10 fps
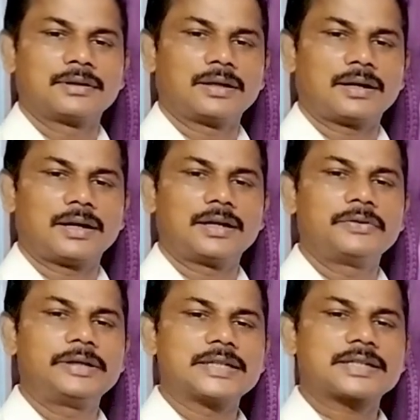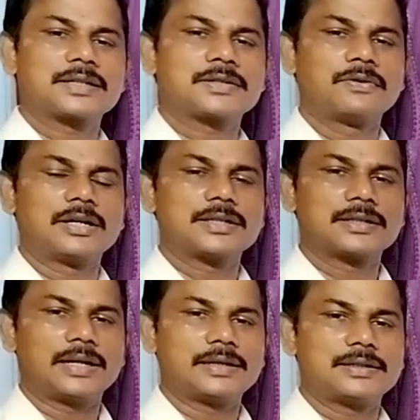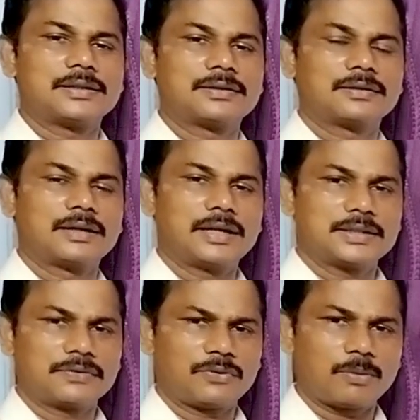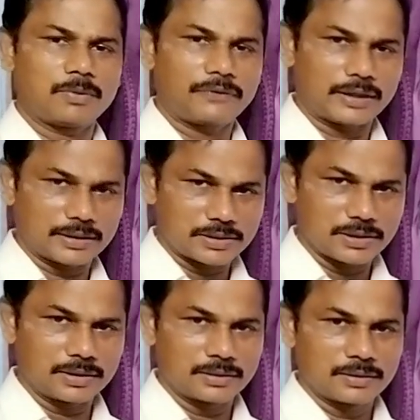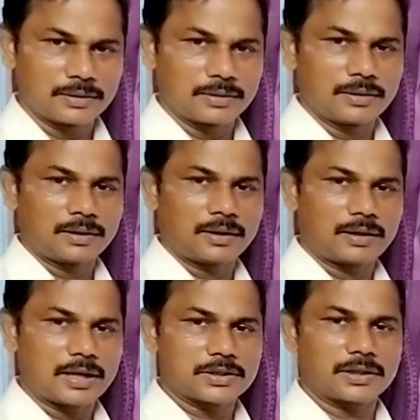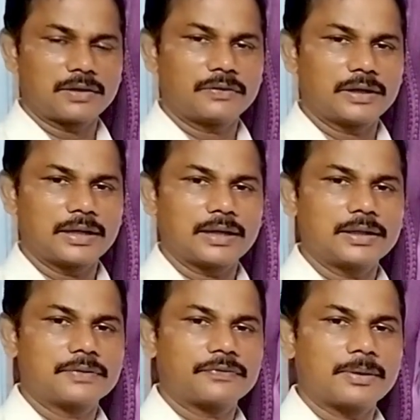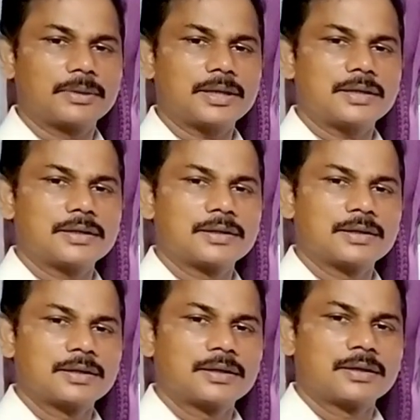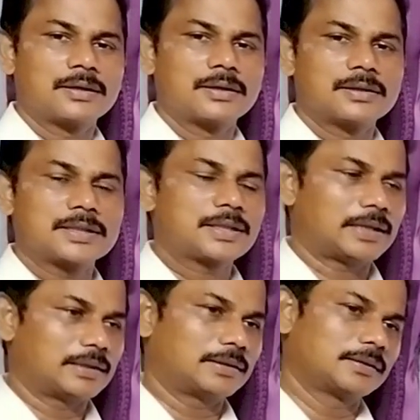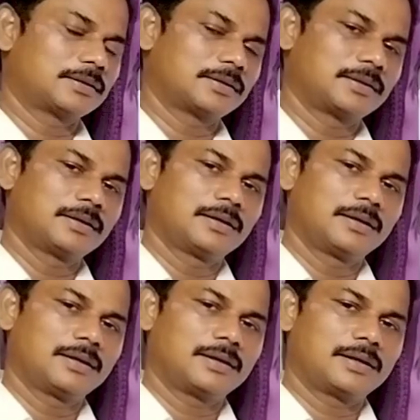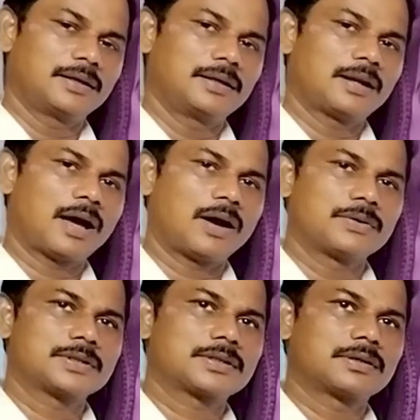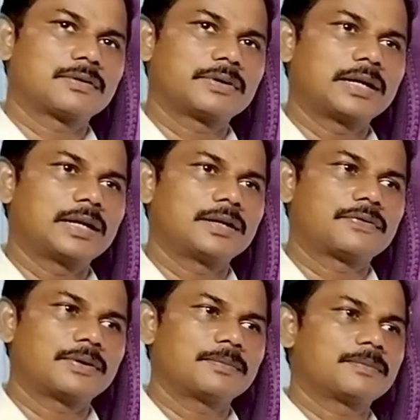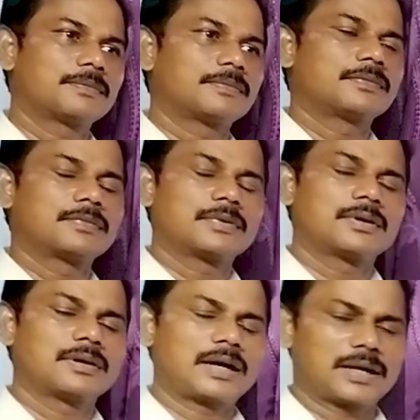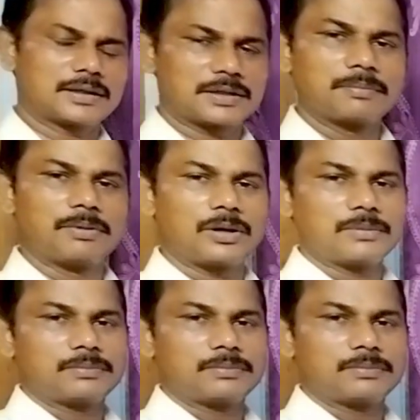Already we discussed what is light. Light is a form of energy. Naturally, we will get it from the sun. In house, we get it from electric bulb.